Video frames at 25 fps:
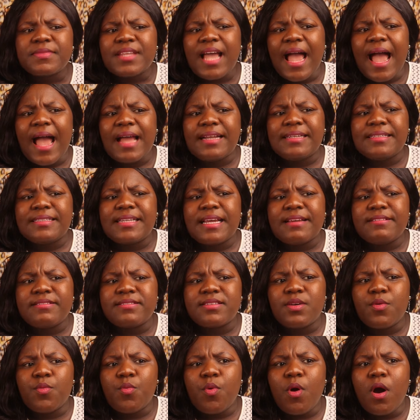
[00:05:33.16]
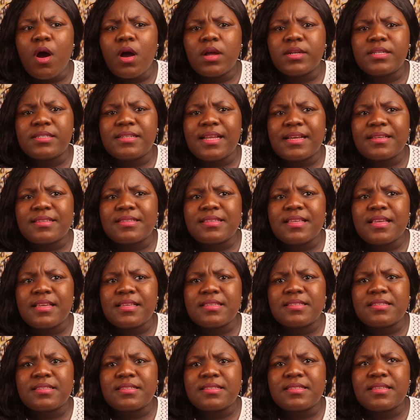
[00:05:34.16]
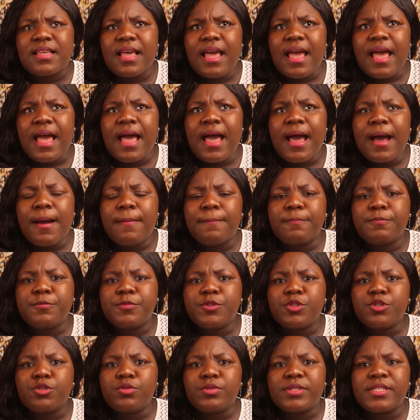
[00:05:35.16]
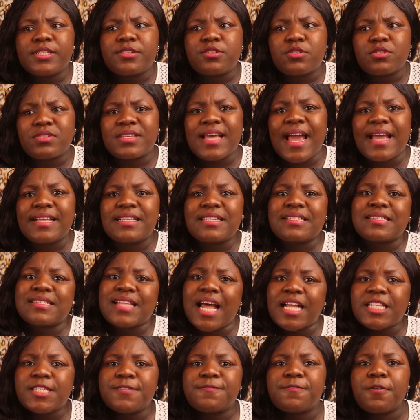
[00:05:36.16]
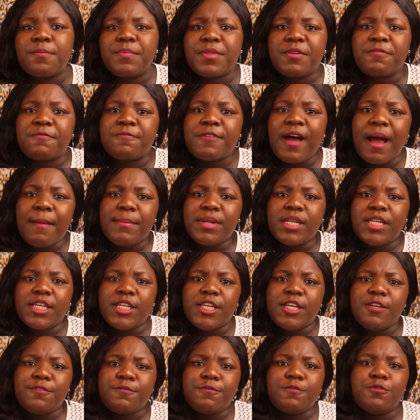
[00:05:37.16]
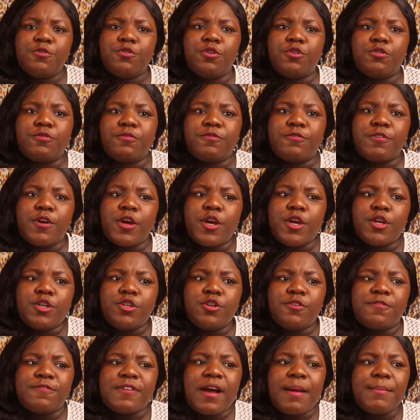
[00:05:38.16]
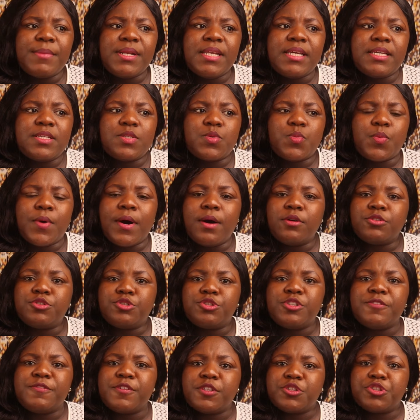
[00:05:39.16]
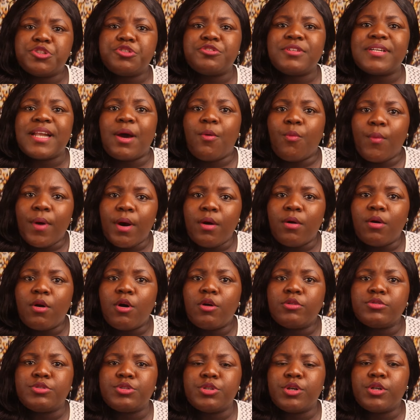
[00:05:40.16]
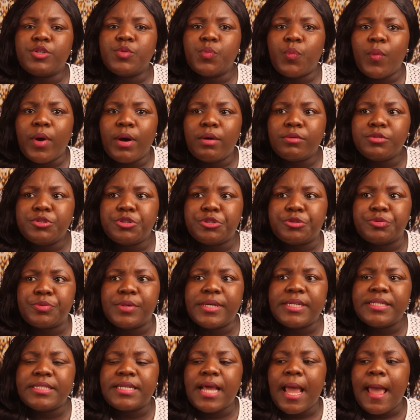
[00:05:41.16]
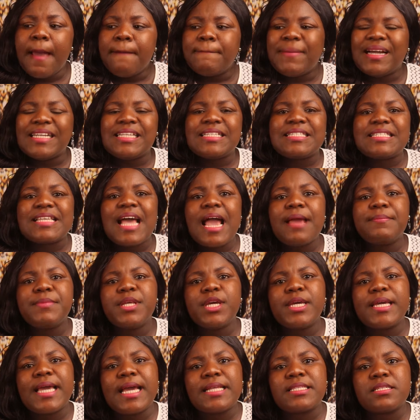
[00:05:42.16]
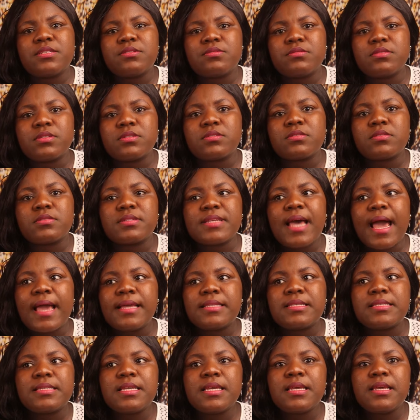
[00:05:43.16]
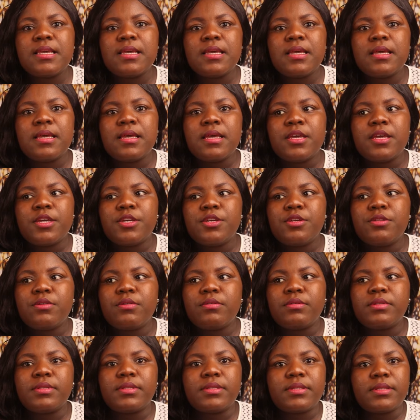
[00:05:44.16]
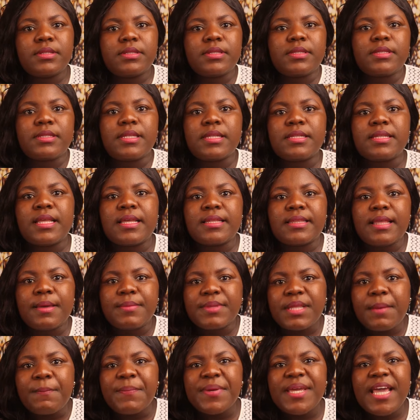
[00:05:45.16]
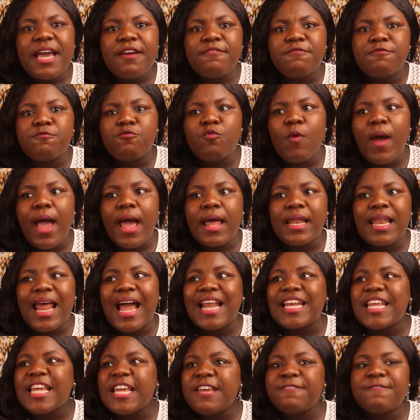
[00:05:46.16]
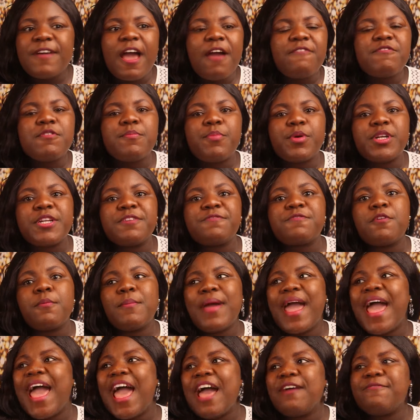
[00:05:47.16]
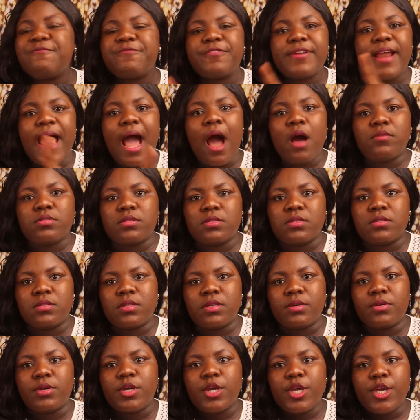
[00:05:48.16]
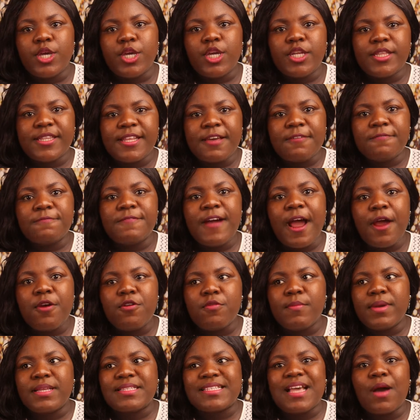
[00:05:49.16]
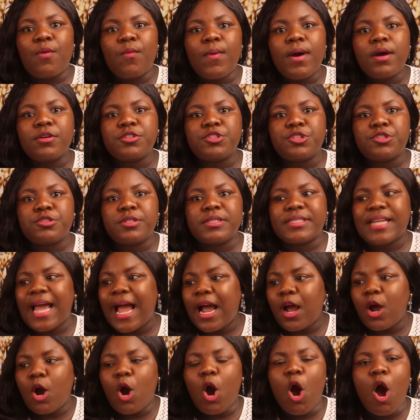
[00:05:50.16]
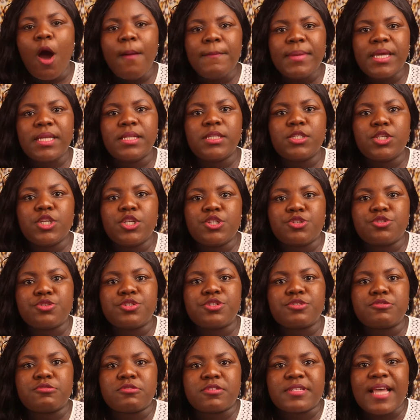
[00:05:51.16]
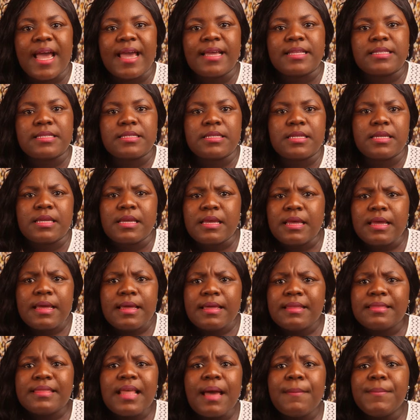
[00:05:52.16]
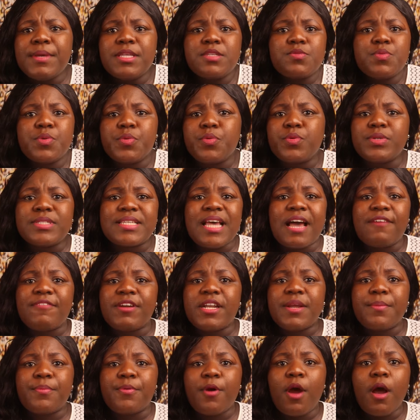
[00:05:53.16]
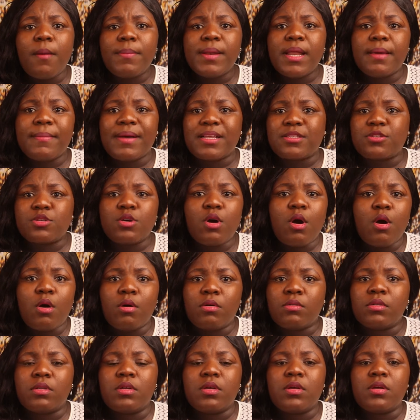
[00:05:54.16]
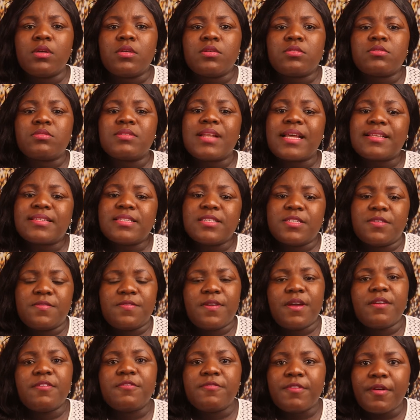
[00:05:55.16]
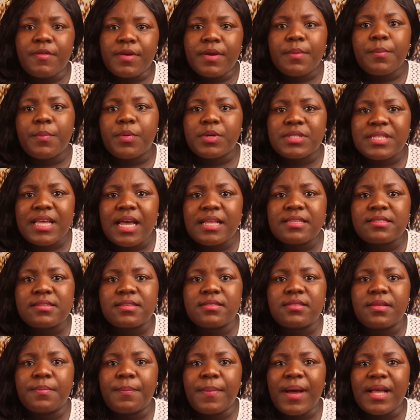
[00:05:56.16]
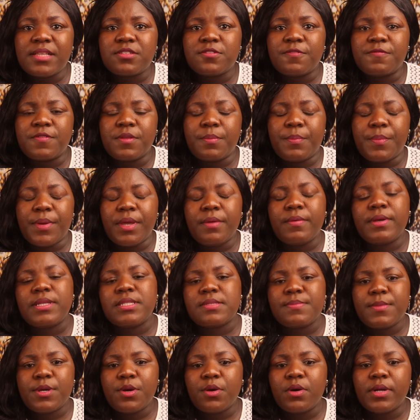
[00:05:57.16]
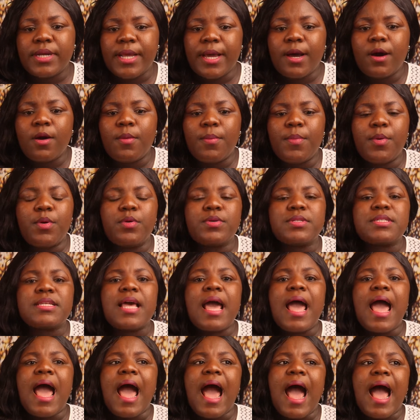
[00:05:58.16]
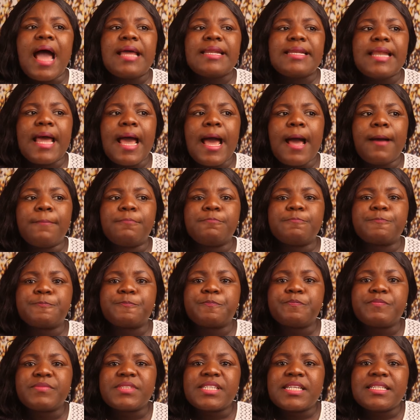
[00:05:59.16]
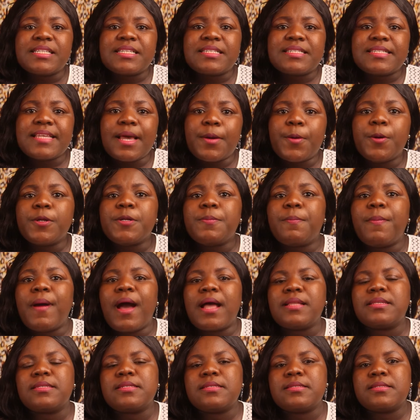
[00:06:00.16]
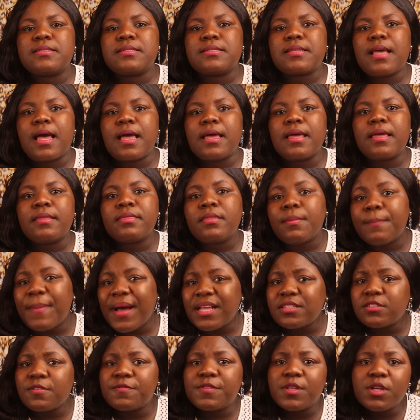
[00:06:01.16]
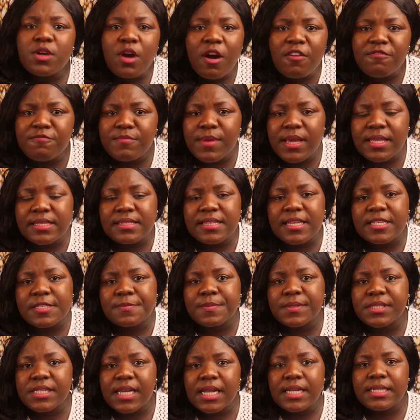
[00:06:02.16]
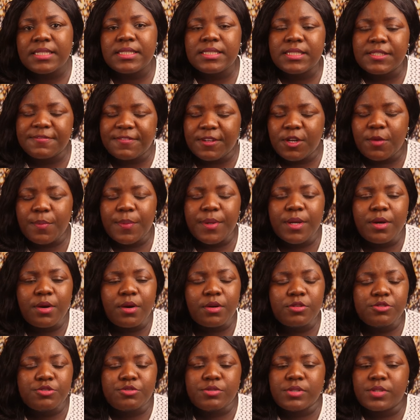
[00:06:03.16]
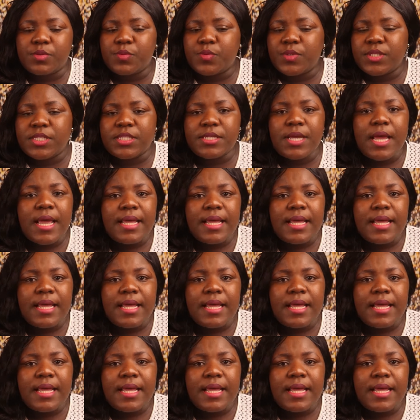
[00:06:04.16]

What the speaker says: And there is a word that says, you know, the society starts from the family. If your family is if your children are well cultured, well trained, by the time they get into the society, you know, they behave well. And if everybody from every house in the environment are well trained and coming into the society, that means we won't have any problem at all. So that is very, very important on the part of the parents. May God help us. And the second part is in the part of the government, especially the developing countries, which